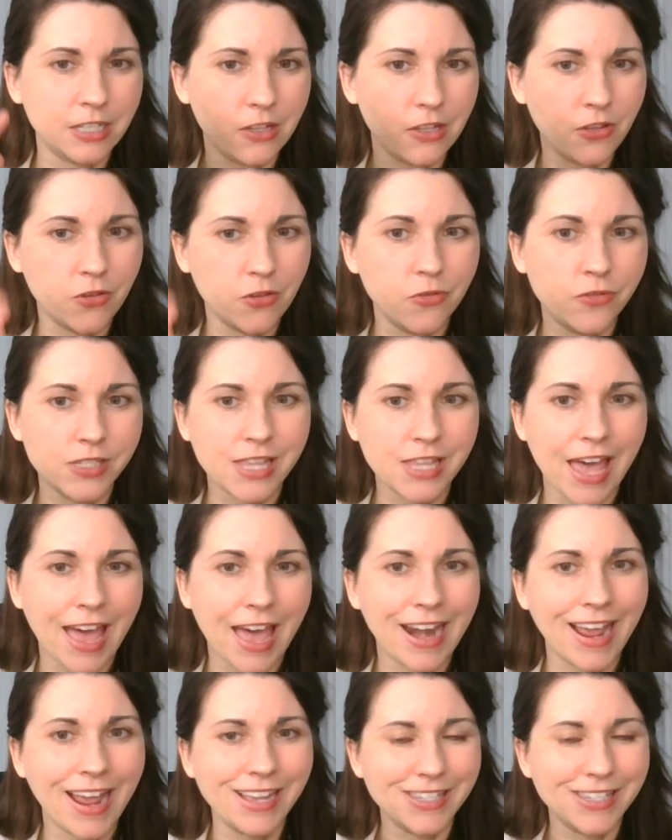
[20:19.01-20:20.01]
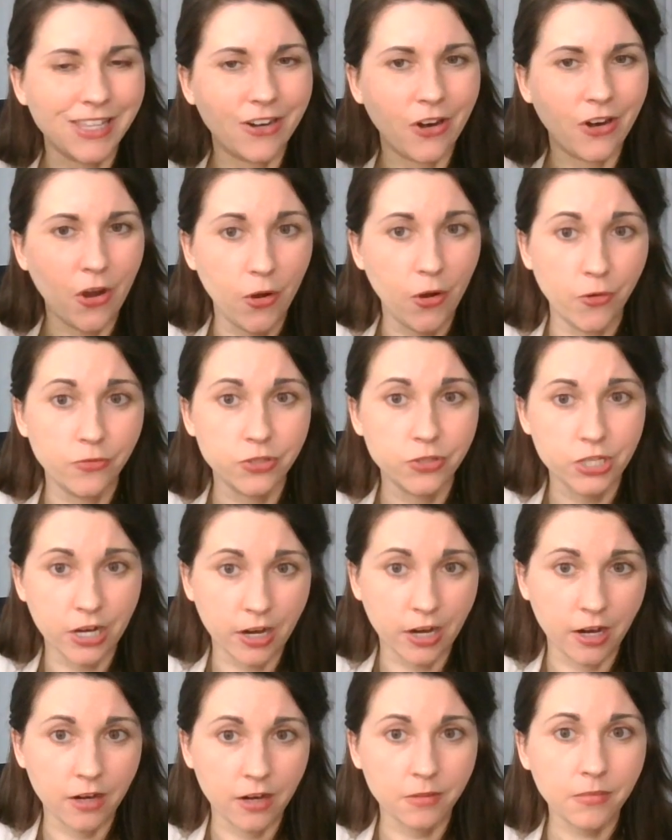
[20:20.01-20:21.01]
use that as their own
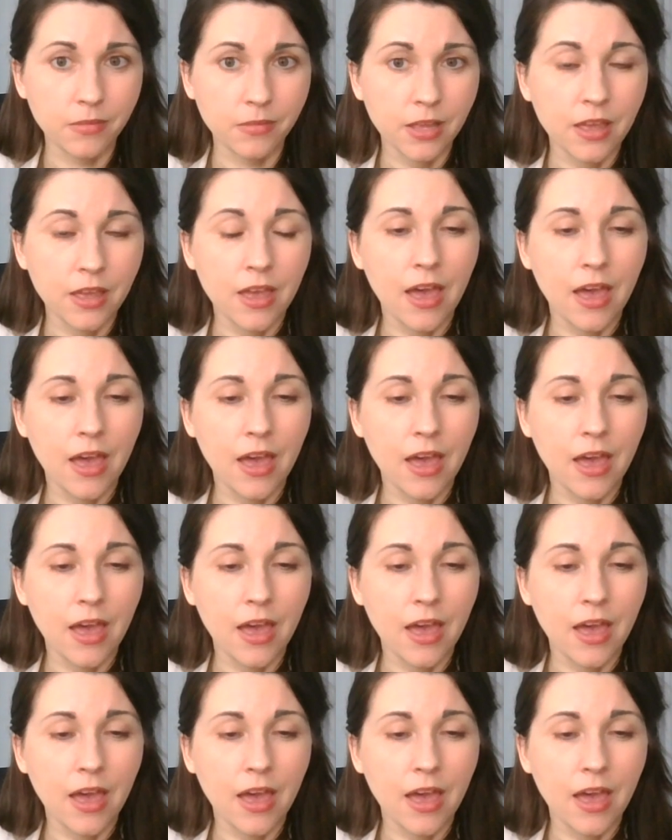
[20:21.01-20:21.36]
term.